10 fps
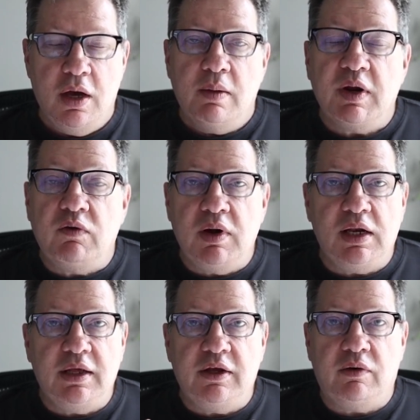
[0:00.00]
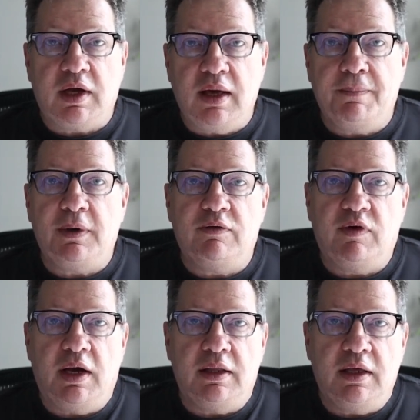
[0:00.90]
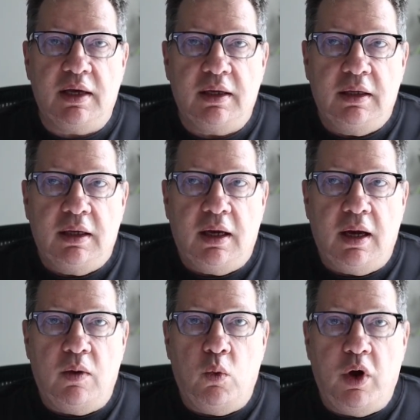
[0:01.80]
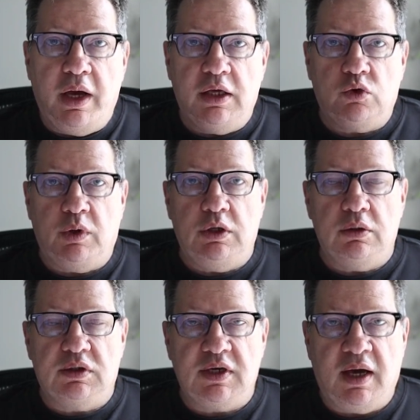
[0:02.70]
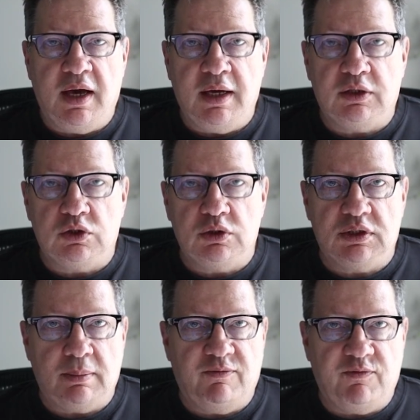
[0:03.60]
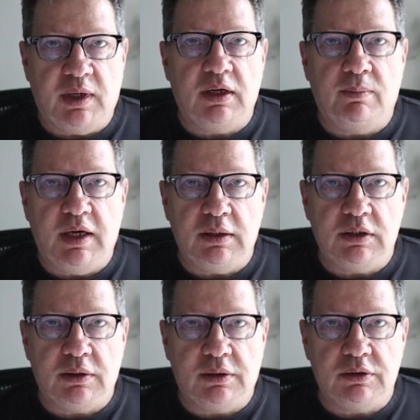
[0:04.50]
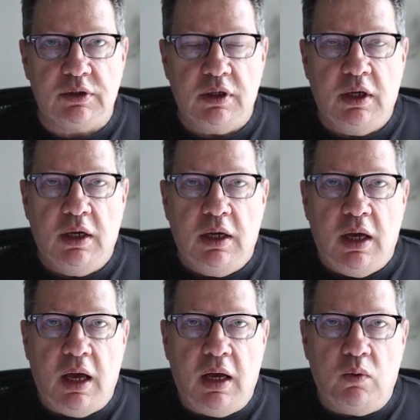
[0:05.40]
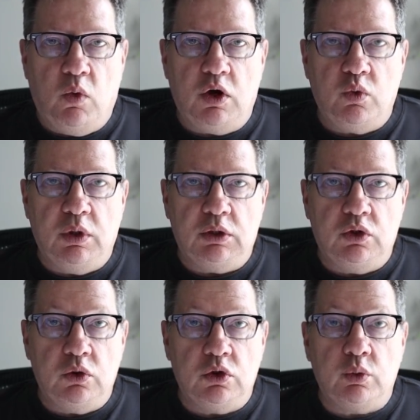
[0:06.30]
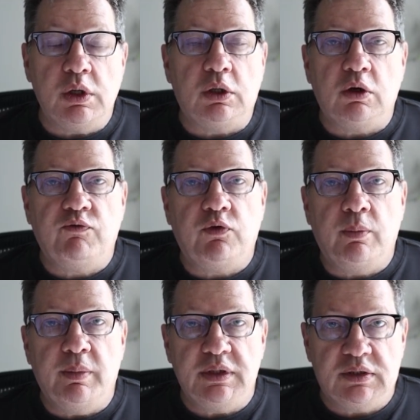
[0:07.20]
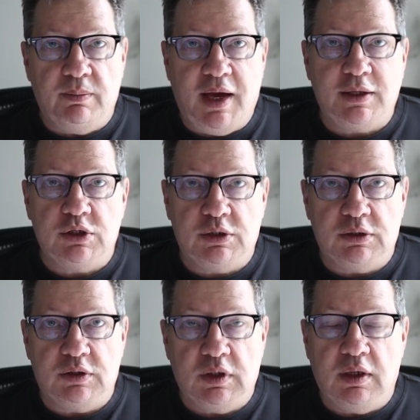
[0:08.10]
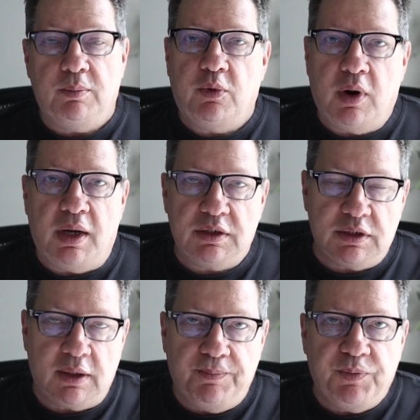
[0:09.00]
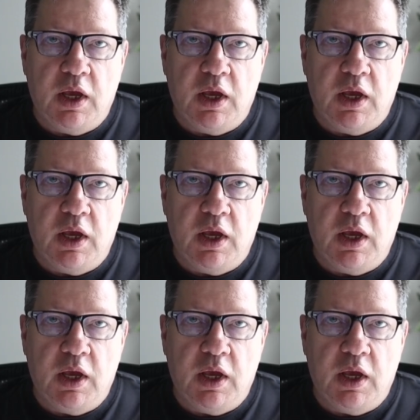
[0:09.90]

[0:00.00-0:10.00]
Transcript: But really, there are a couple of other ways where you tie it to some fundamentals. And what we'll do is we'll look for mismatches in pricing.